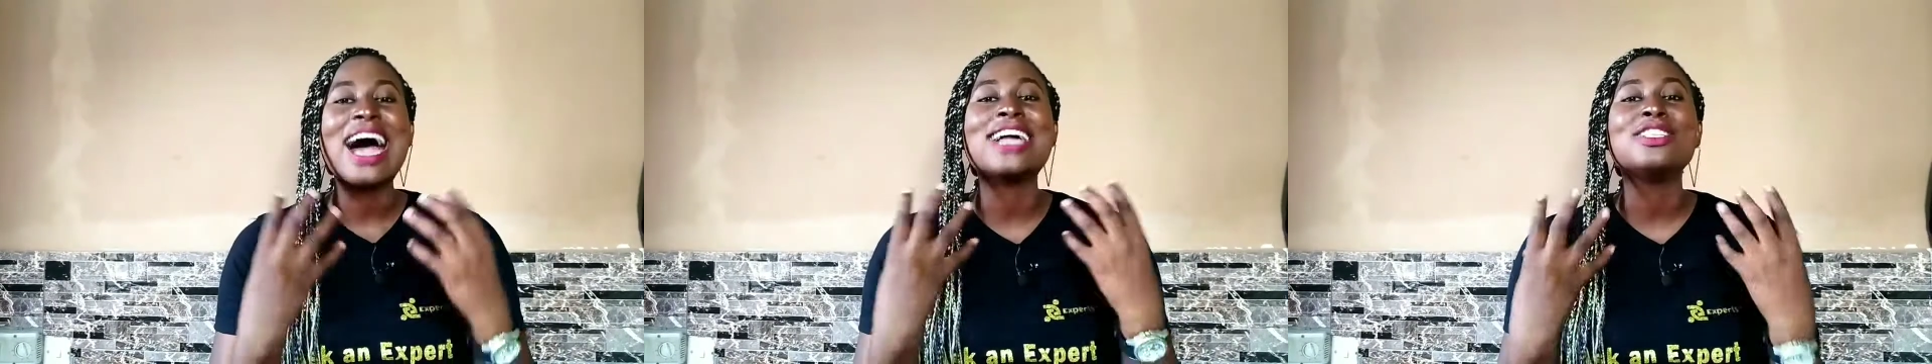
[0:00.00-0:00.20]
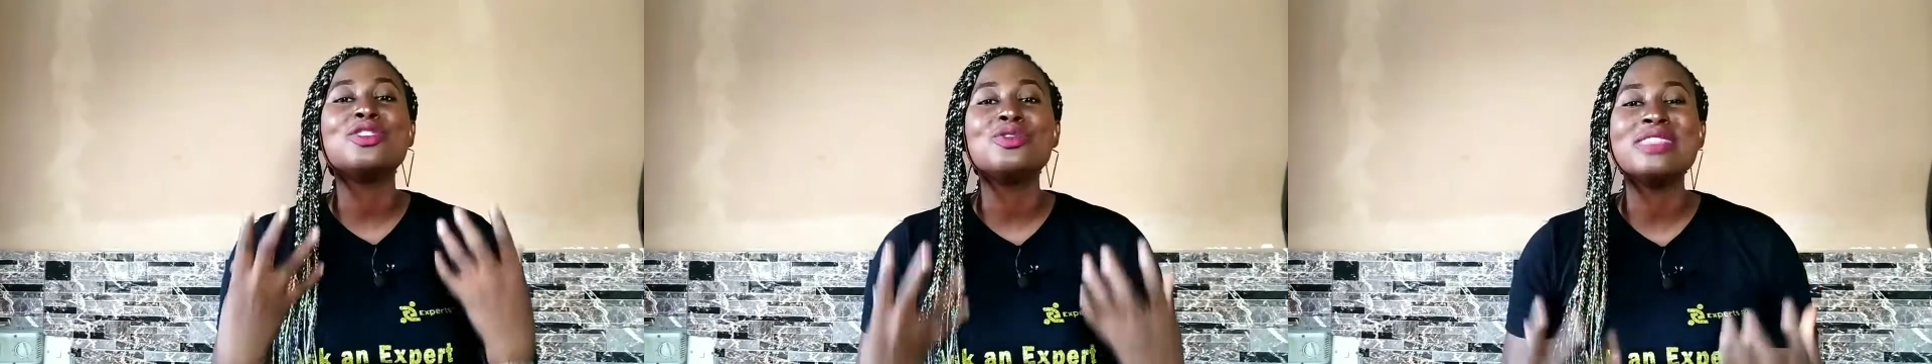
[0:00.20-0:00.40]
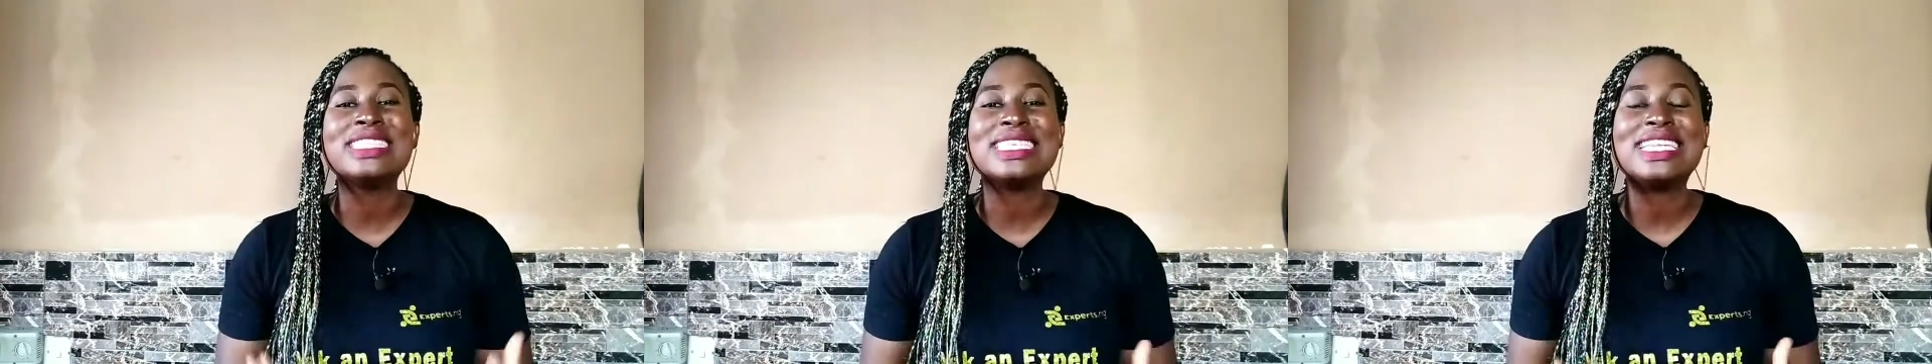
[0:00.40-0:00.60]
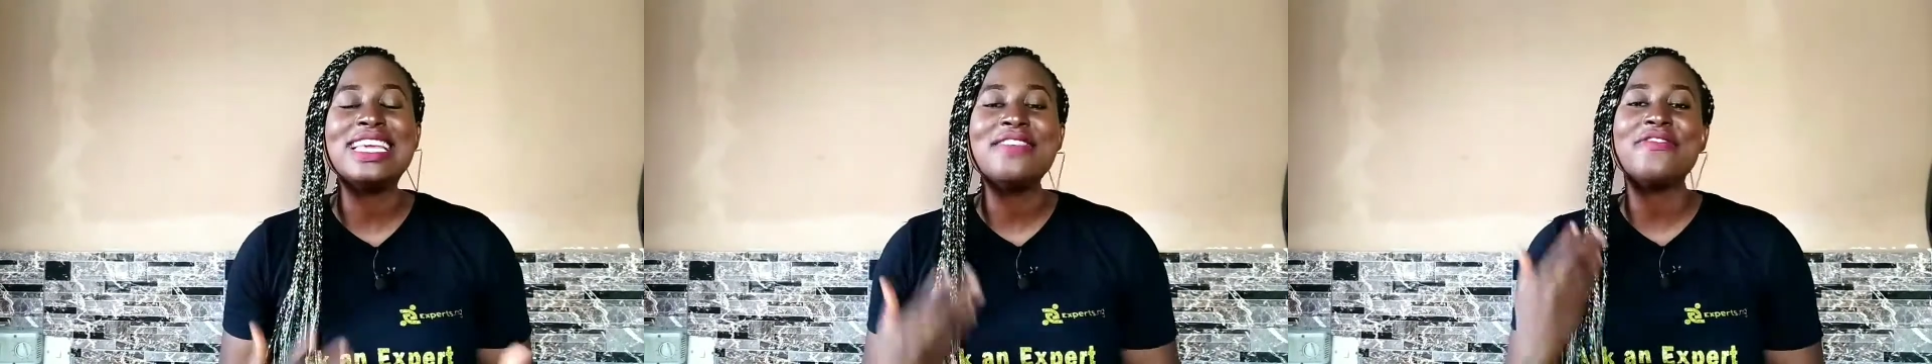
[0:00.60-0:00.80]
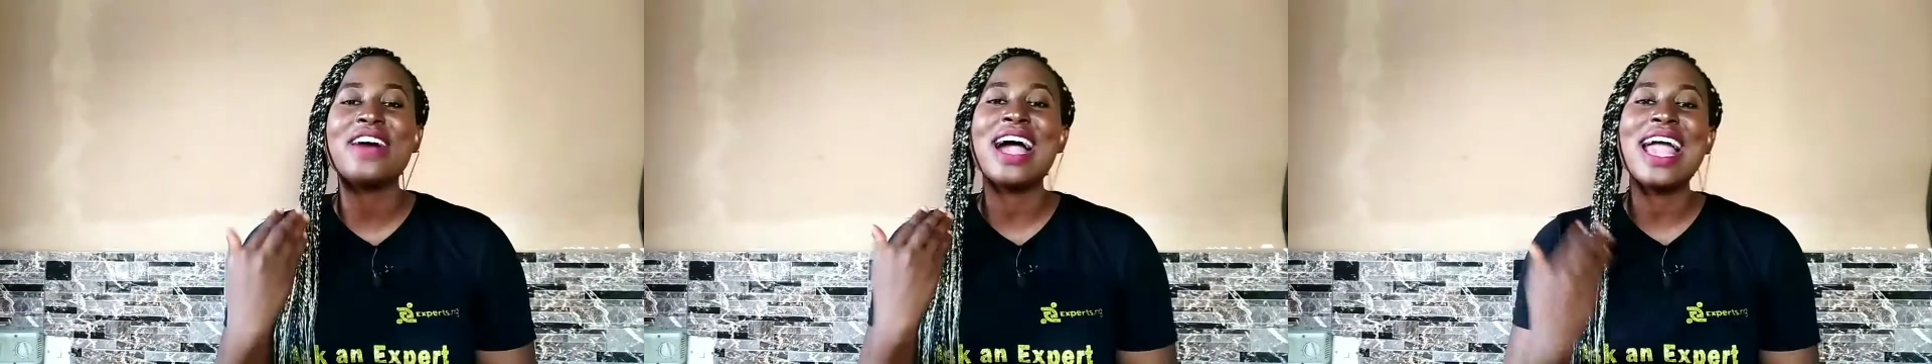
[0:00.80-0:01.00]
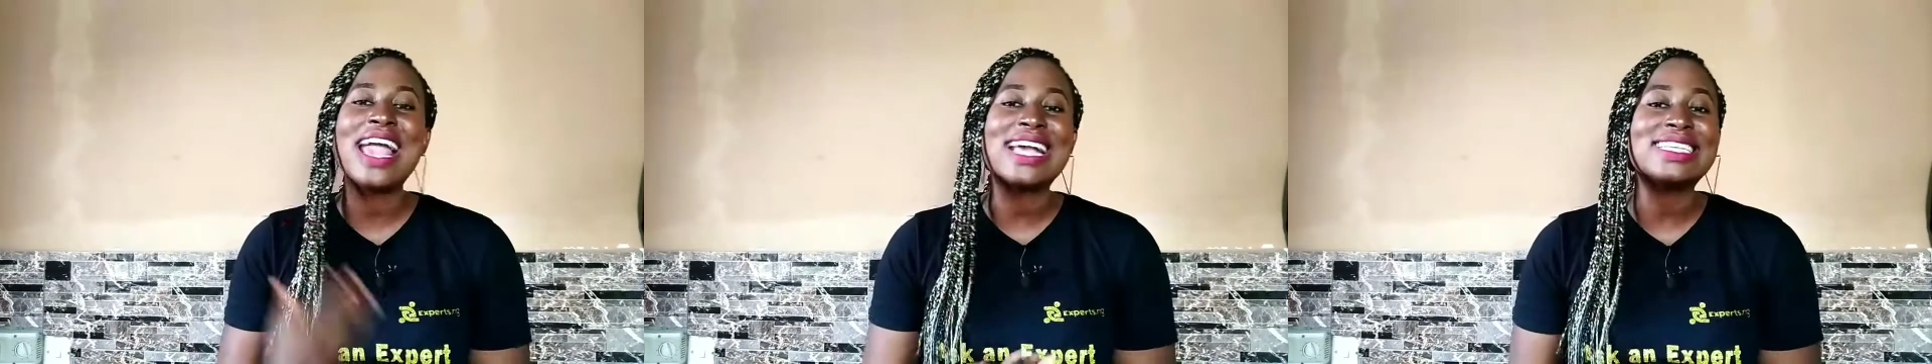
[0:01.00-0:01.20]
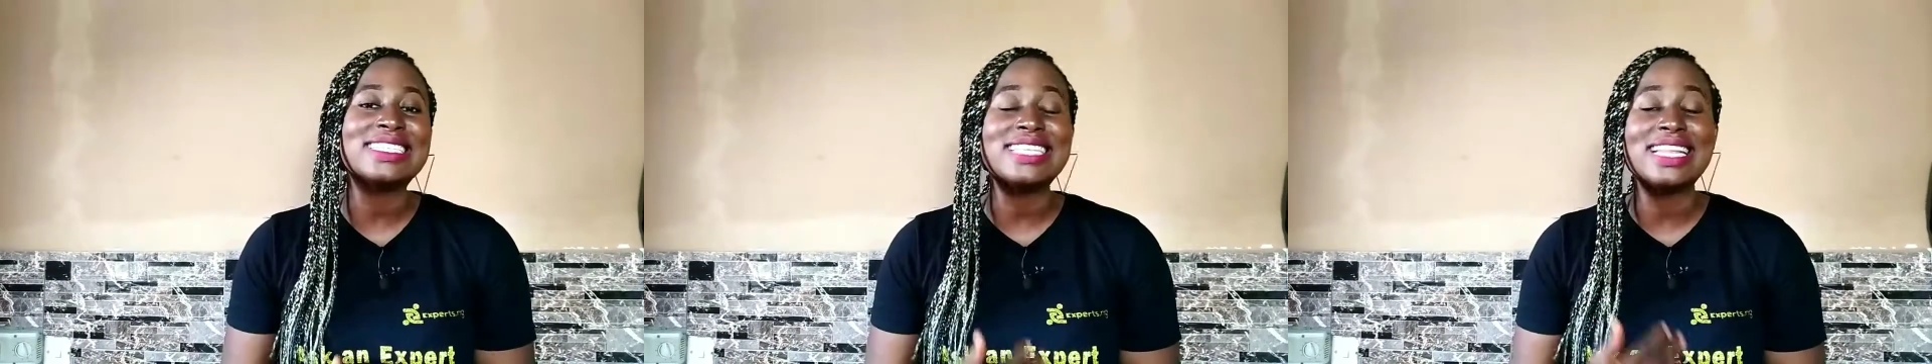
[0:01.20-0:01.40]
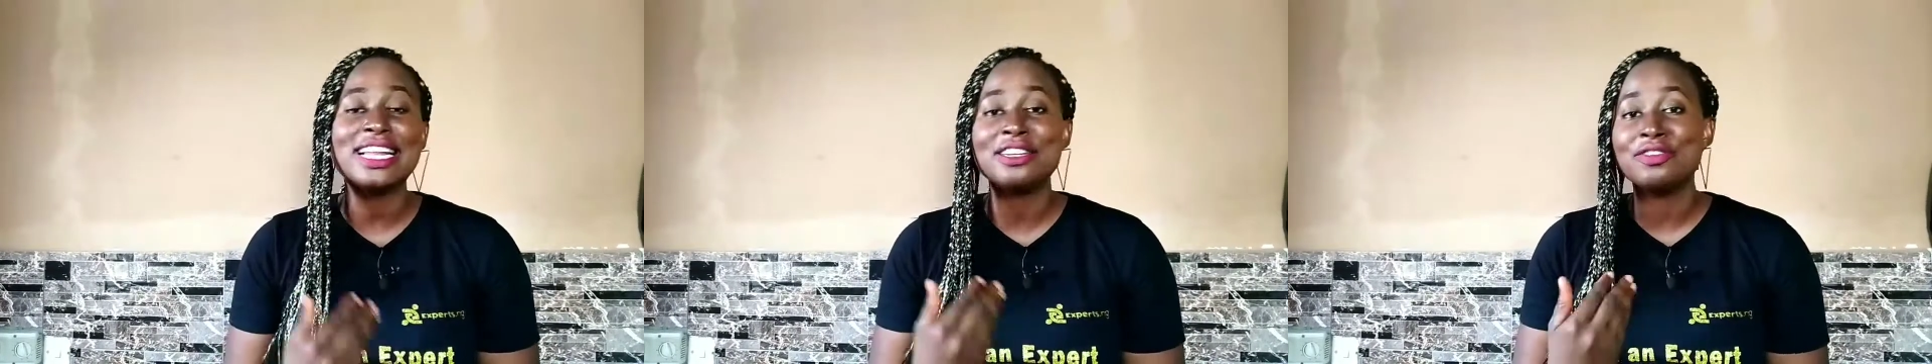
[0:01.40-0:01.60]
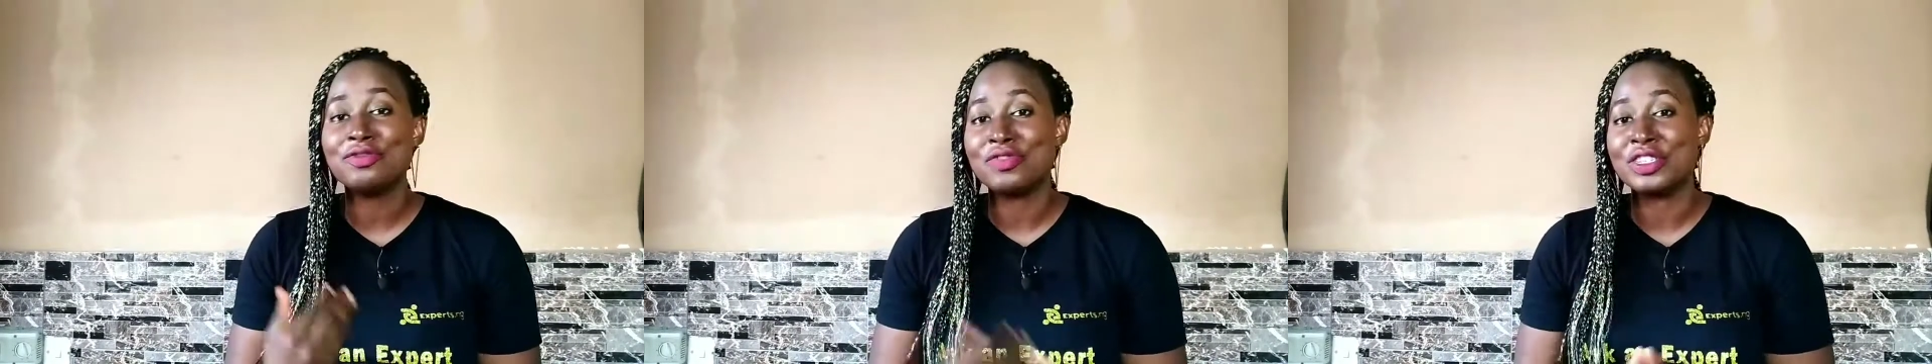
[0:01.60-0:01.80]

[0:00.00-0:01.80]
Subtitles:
and to deliver excellent